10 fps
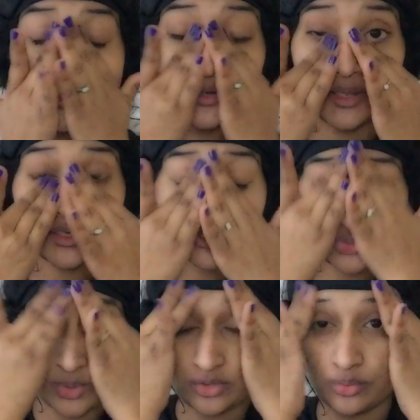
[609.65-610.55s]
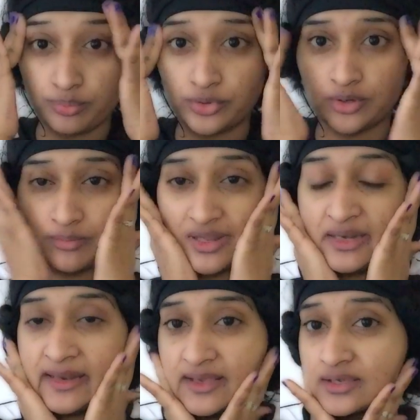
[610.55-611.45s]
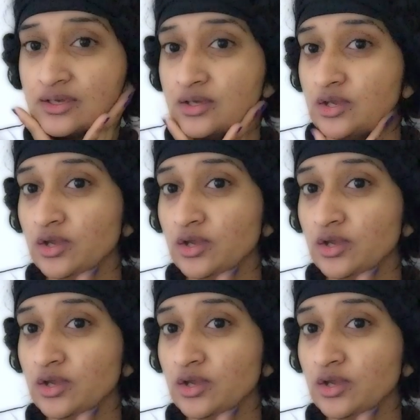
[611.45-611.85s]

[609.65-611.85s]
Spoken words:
neck, so I don't put on my neck.